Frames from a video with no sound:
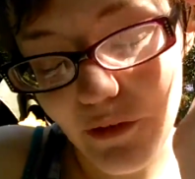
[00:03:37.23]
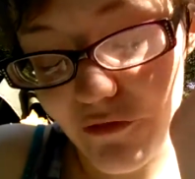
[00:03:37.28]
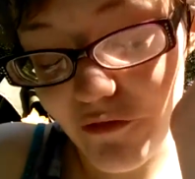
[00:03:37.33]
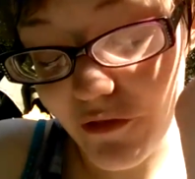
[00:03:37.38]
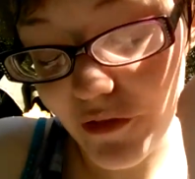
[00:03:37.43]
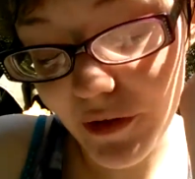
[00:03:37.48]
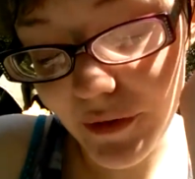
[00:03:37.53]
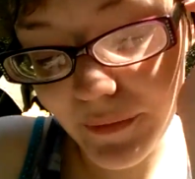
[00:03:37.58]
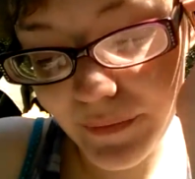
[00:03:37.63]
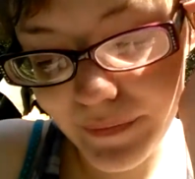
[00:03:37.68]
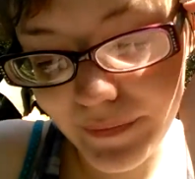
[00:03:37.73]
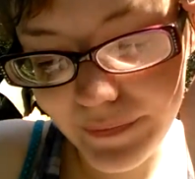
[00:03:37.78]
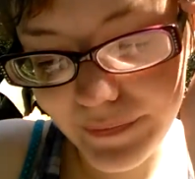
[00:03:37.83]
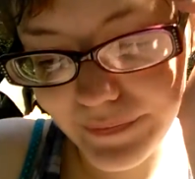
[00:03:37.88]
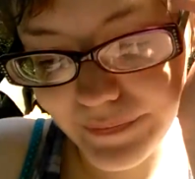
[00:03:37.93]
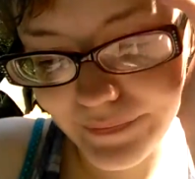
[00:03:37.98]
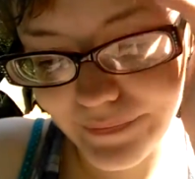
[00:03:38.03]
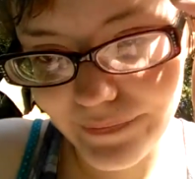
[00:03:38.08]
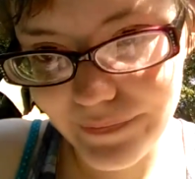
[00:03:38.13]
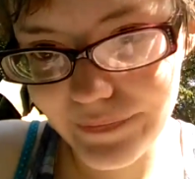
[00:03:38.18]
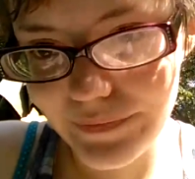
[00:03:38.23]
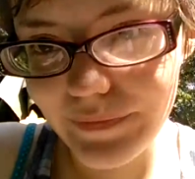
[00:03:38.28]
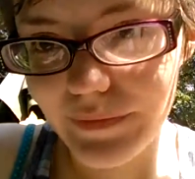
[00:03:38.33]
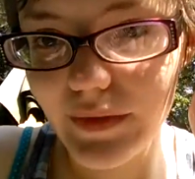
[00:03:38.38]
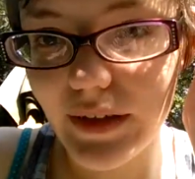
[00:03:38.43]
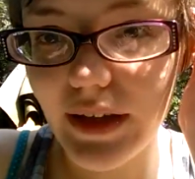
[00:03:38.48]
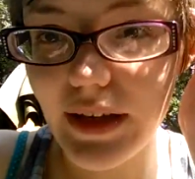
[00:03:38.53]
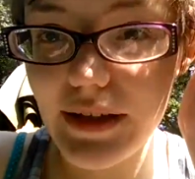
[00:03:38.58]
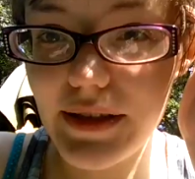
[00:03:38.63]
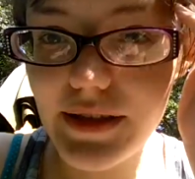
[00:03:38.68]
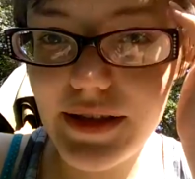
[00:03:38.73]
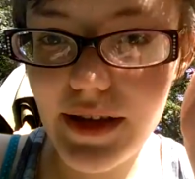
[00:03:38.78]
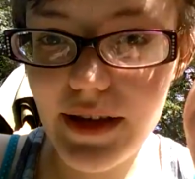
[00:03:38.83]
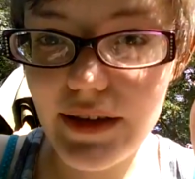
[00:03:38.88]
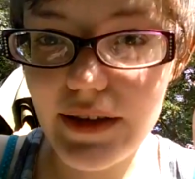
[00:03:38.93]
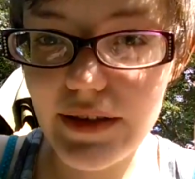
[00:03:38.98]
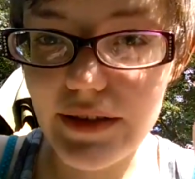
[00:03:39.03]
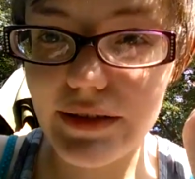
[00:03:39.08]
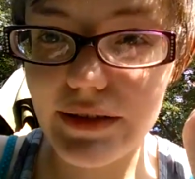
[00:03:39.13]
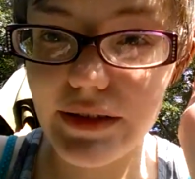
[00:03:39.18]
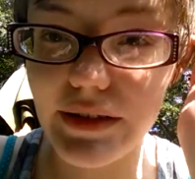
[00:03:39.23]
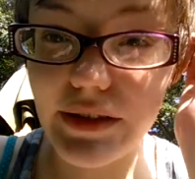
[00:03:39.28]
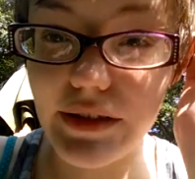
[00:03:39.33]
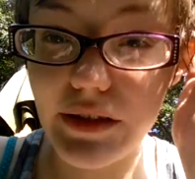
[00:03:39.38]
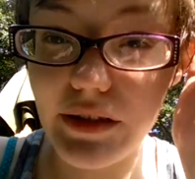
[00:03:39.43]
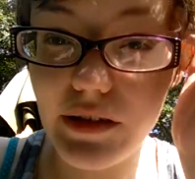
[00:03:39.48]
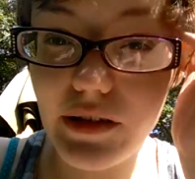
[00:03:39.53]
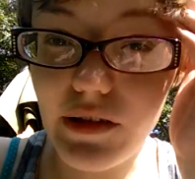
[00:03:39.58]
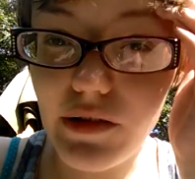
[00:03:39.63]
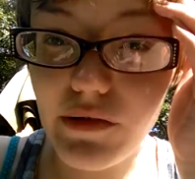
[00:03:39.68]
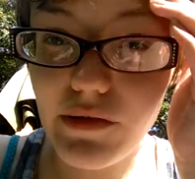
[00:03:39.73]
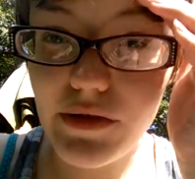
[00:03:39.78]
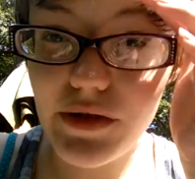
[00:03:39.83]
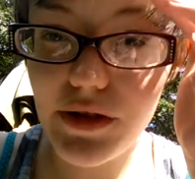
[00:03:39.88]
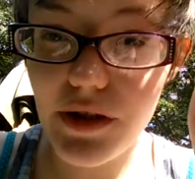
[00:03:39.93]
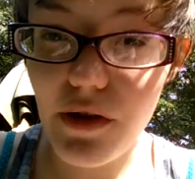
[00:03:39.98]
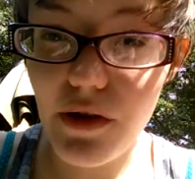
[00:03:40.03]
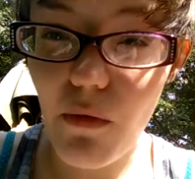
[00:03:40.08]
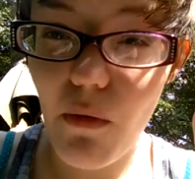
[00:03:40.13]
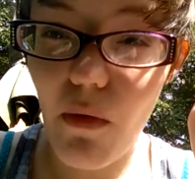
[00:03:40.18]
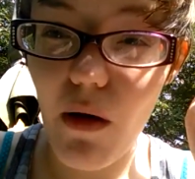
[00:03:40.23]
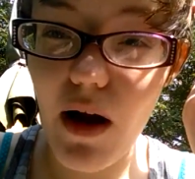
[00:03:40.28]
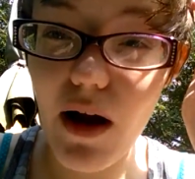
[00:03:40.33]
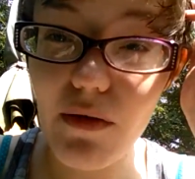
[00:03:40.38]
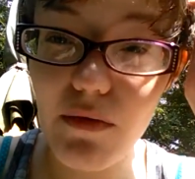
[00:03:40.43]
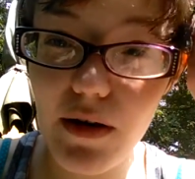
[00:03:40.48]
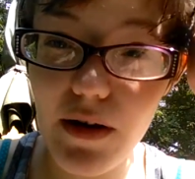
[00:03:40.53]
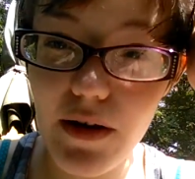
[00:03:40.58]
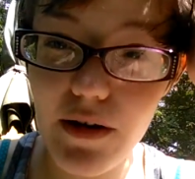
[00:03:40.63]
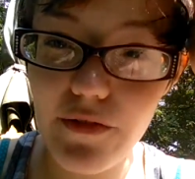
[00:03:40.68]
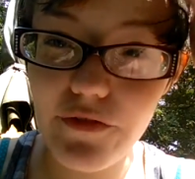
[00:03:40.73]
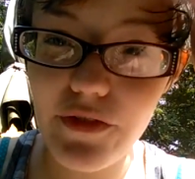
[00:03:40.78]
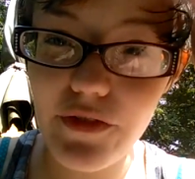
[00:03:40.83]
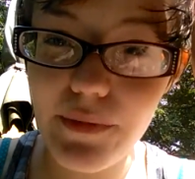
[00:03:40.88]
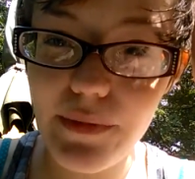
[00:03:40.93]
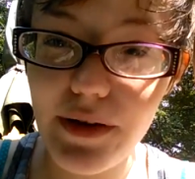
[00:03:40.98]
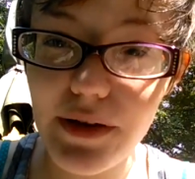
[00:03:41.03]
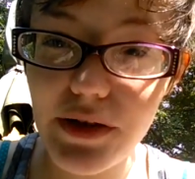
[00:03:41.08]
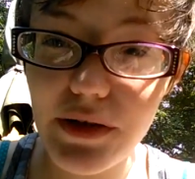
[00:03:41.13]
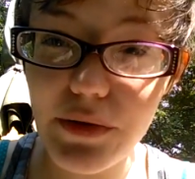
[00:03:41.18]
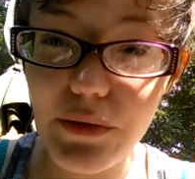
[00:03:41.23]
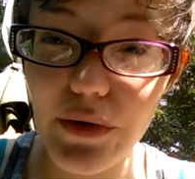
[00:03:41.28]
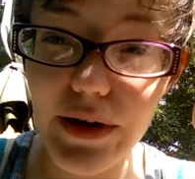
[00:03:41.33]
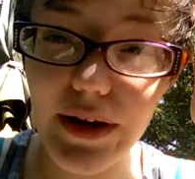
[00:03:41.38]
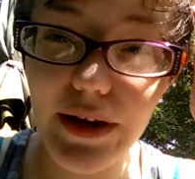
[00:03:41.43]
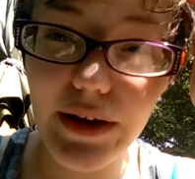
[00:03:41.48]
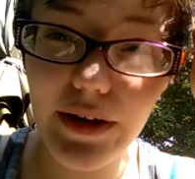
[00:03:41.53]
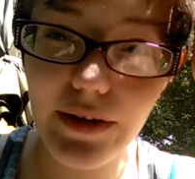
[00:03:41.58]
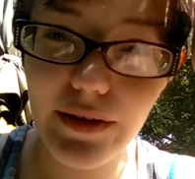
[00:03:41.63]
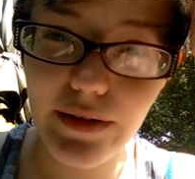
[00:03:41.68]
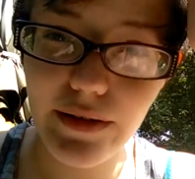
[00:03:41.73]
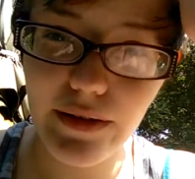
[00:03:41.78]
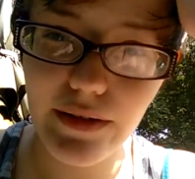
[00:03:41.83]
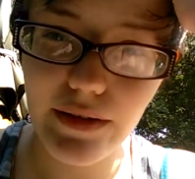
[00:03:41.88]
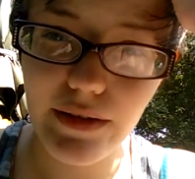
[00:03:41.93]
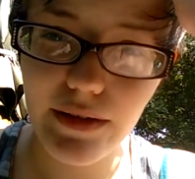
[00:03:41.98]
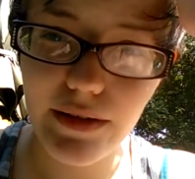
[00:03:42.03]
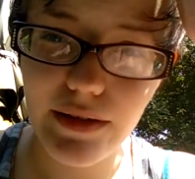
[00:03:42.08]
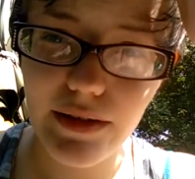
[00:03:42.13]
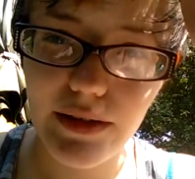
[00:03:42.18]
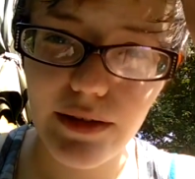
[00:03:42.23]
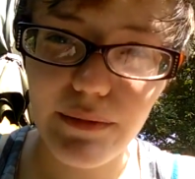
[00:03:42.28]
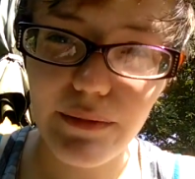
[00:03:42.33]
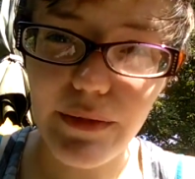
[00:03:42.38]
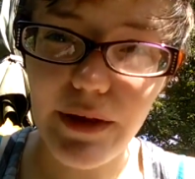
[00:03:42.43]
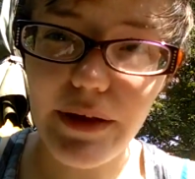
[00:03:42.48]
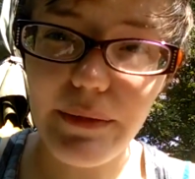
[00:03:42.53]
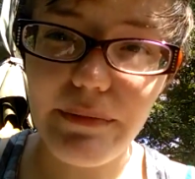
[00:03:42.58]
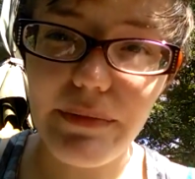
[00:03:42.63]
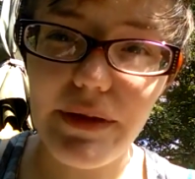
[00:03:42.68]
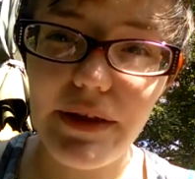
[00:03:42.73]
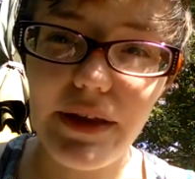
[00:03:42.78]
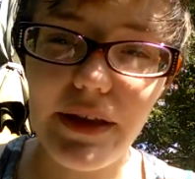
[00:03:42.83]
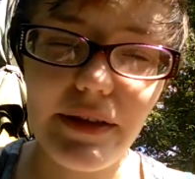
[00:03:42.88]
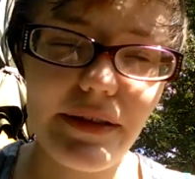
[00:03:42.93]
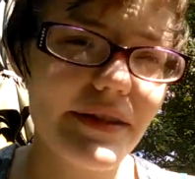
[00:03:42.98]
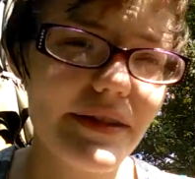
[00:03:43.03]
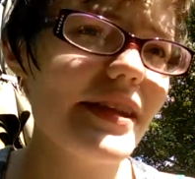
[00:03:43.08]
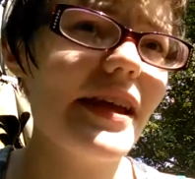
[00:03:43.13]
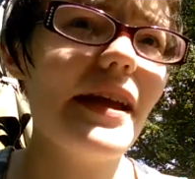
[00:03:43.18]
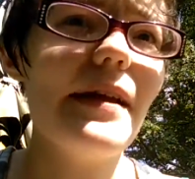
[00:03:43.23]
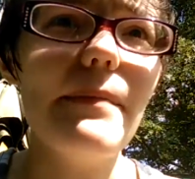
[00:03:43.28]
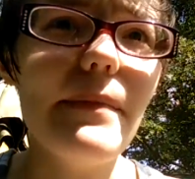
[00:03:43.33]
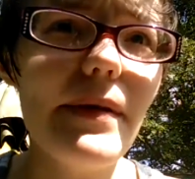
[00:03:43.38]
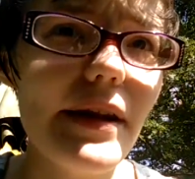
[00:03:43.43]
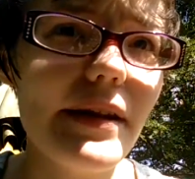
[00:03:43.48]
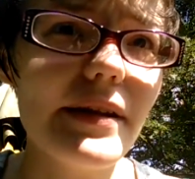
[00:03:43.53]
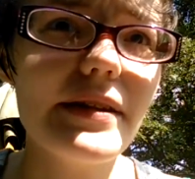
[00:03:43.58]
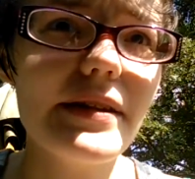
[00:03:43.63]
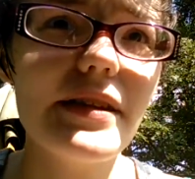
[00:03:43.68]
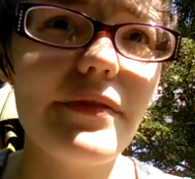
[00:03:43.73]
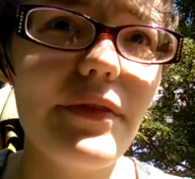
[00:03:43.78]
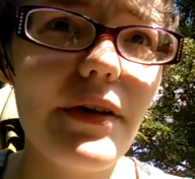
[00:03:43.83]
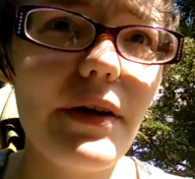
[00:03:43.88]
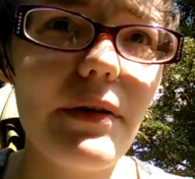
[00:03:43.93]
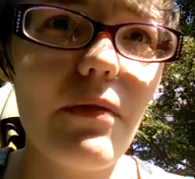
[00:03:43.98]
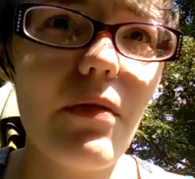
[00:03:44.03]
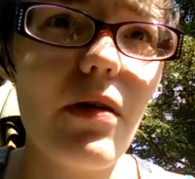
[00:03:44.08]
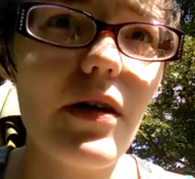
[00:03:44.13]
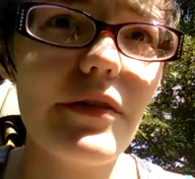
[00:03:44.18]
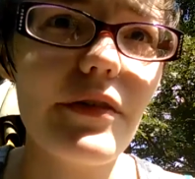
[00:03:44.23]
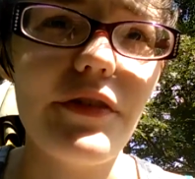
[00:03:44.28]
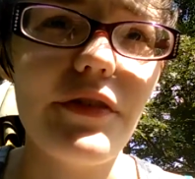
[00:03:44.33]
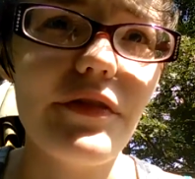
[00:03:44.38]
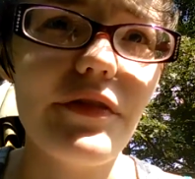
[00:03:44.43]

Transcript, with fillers: by foot. I technically could go to the Wawa a few minutes away. Maybe like 10 minutes if I walk